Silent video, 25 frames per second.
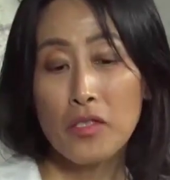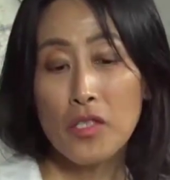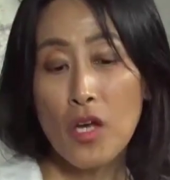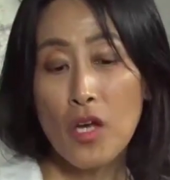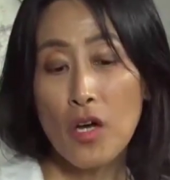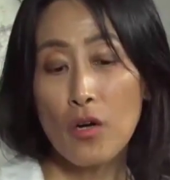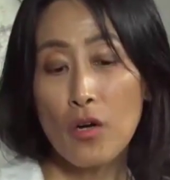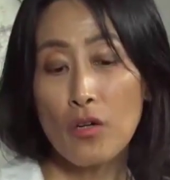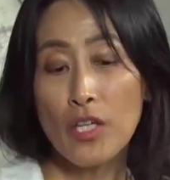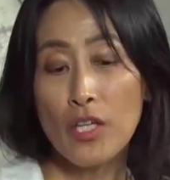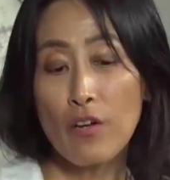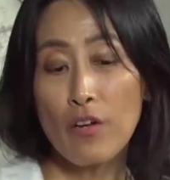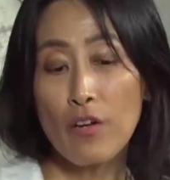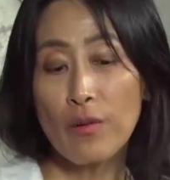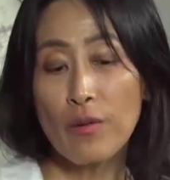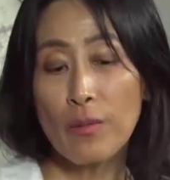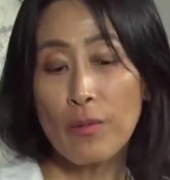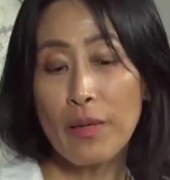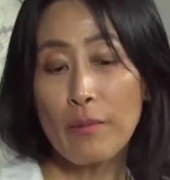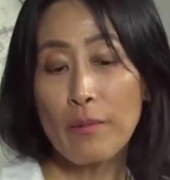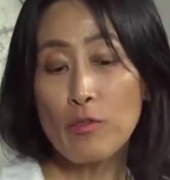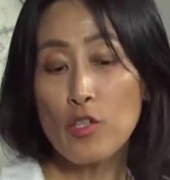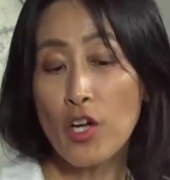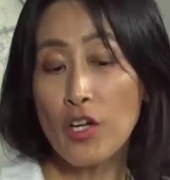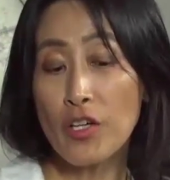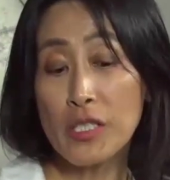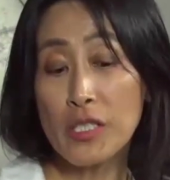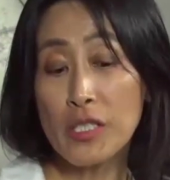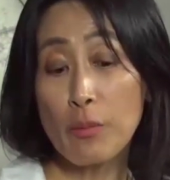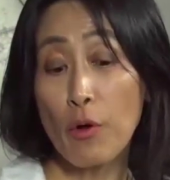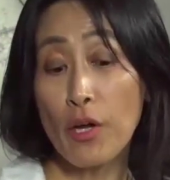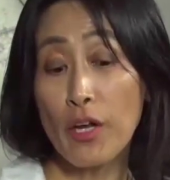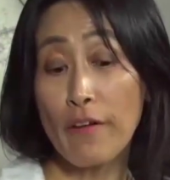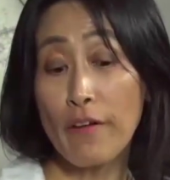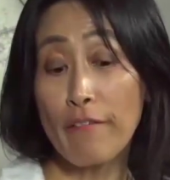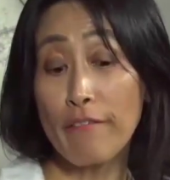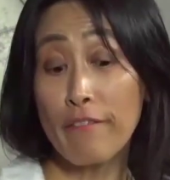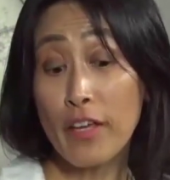so, you know, from Kim Jong
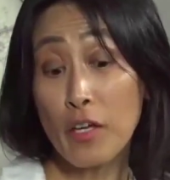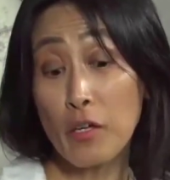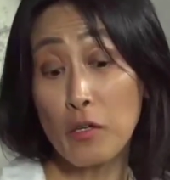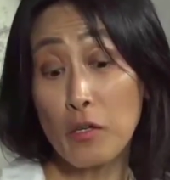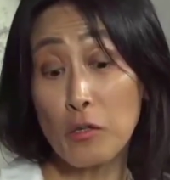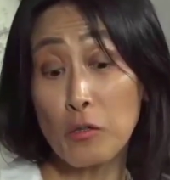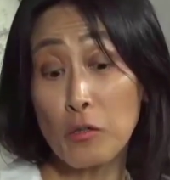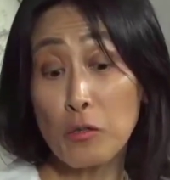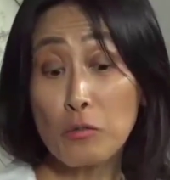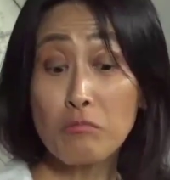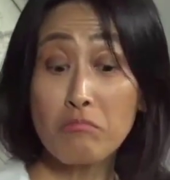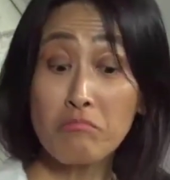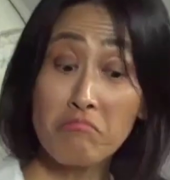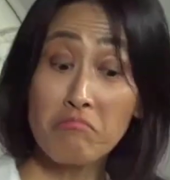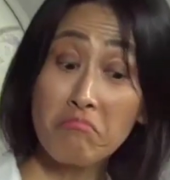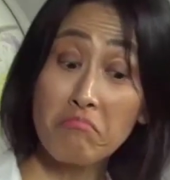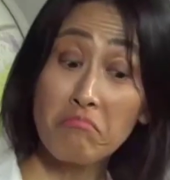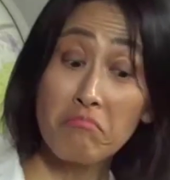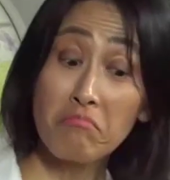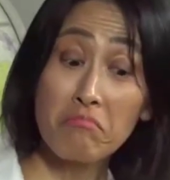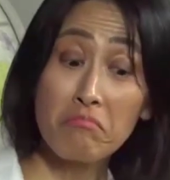Un's point of view,